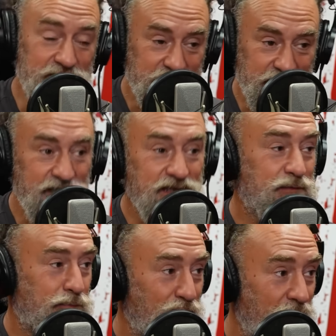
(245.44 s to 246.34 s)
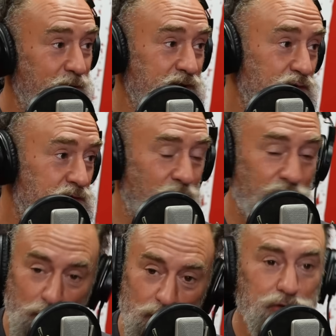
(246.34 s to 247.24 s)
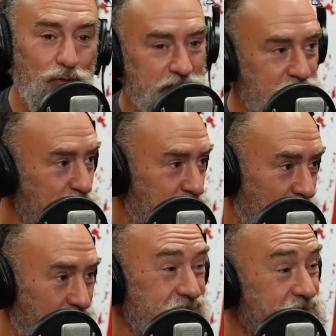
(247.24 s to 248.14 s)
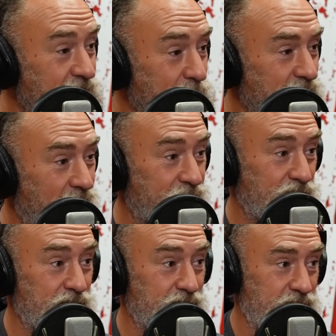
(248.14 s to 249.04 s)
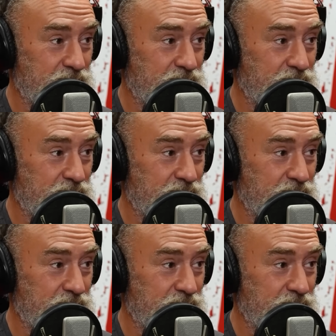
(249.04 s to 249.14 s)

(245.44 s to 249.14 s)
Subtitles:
thing. That is the primary worldwide use of eSIMs, I've heard.